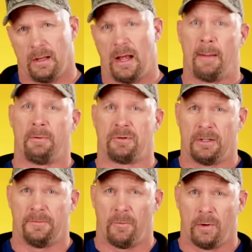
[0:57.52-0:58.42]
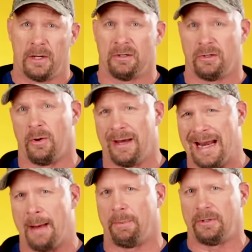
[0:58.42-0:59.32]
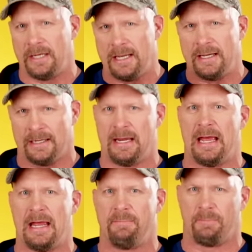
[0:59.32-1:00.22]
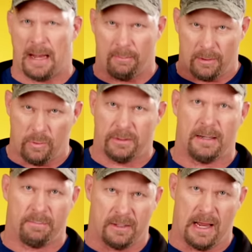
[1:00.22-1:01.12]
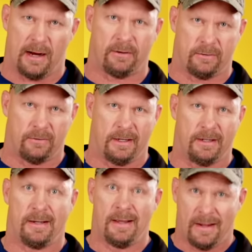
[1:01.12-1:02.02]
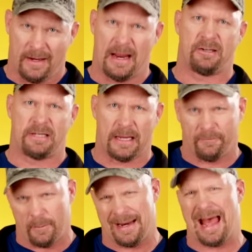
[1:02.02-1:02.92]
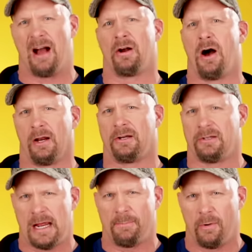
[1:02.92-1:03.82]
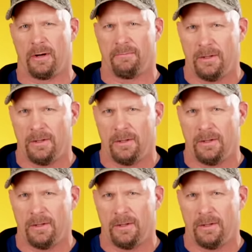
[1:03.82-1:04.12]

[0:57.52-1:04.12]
apples are good for you, so an appletini a day probably would keep the doctor away. And that's taken from an alcoholic standpoint of